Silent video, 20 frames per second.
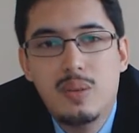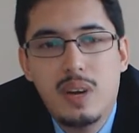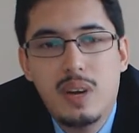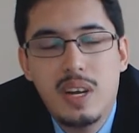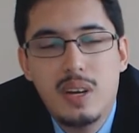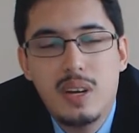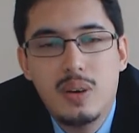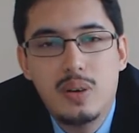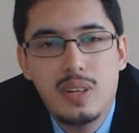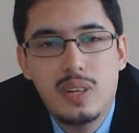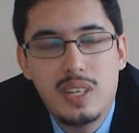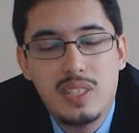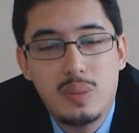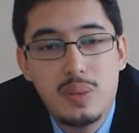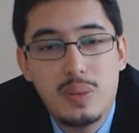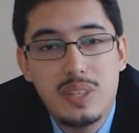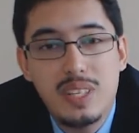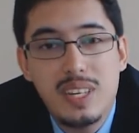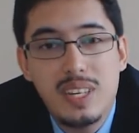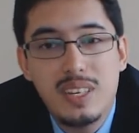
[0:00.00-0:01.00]
Rahal
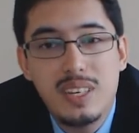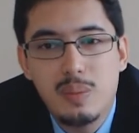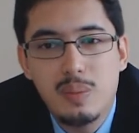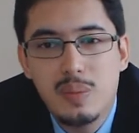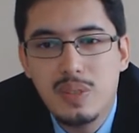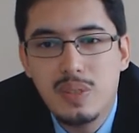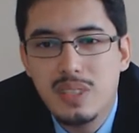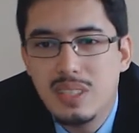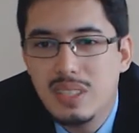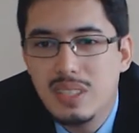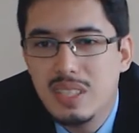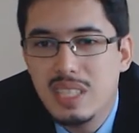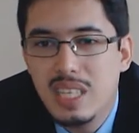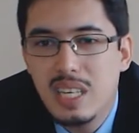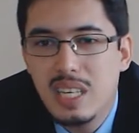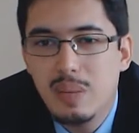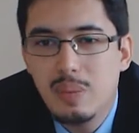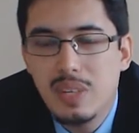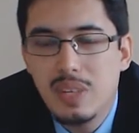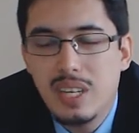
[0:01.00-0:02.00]
Letterman Nagman
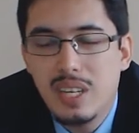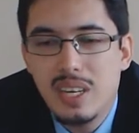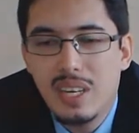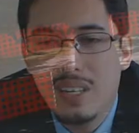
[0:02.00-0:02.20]
team